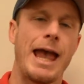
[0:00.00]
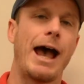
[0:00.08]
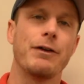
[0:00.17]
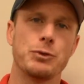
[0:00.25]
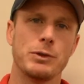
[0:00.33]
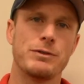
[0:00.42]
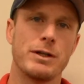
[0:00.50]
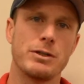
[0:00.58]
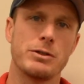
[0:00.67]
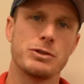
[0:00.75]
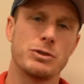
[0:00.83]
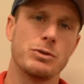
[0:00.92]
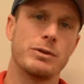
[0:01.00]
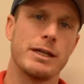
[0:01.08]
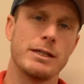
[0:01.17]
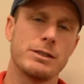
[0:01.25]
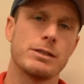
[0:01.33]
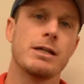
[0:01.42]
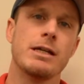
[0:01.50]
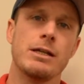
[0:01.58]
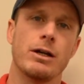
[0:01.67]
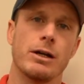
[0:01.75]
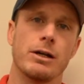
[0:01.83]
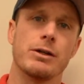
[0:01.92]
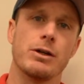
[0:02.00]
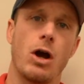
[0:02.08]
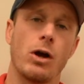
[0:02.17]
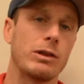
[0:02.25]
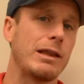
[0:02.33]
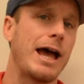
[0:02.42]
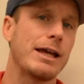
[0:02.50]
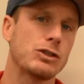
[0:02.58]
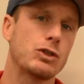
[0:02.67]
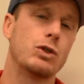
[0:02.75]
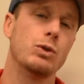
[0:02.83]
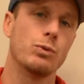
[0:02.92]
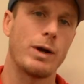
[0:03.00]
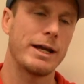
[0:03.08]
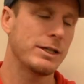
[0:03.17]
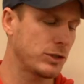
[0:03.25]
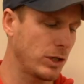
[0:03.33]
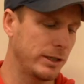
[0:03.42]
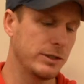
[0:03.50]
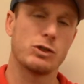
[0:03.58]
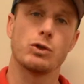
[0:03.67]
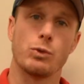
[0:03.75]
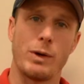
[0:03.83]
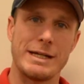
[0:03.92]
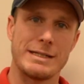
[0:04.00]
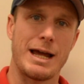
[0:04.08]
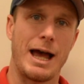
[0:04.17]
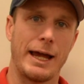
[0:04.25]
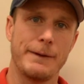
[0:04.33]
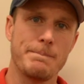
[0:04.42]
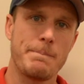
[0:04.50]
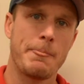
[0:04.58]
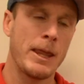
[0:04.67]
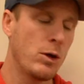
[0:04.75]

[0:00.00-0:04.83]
After we've done those 2 things, our last 2 rights is the right time.